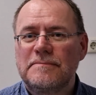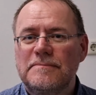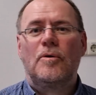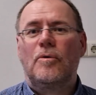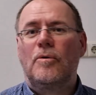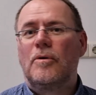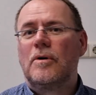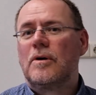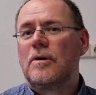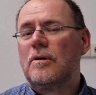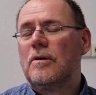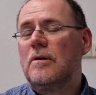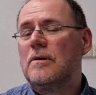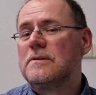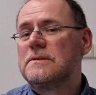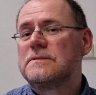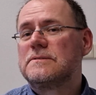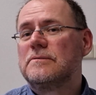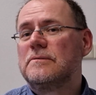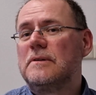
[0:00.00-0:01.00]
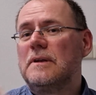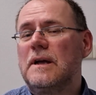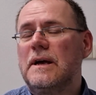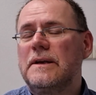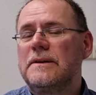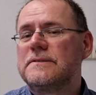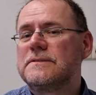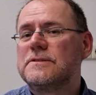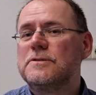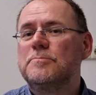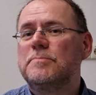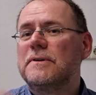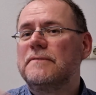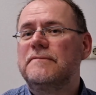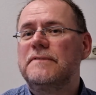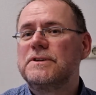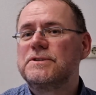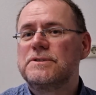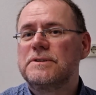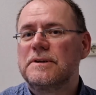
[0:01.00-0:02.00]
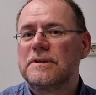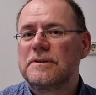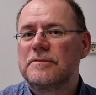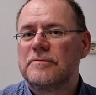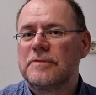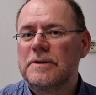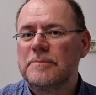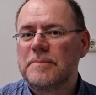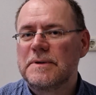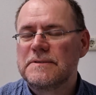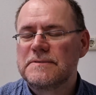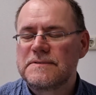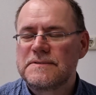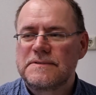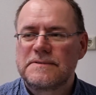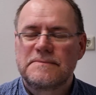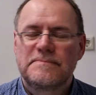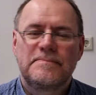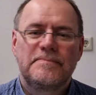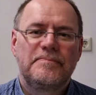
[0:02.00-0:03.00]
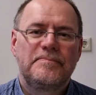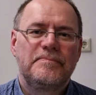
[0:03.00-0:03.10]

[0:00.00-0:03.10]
Or also like supervision agreements?